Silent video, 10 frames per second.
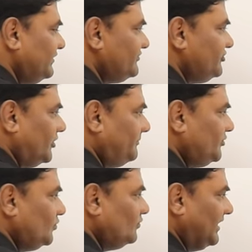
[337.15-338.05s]
Now job
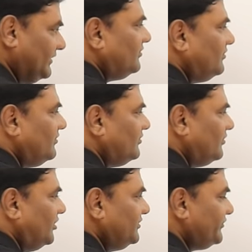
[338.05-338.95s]
2. And
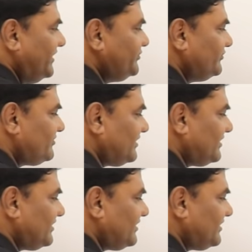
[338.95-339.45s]
also I should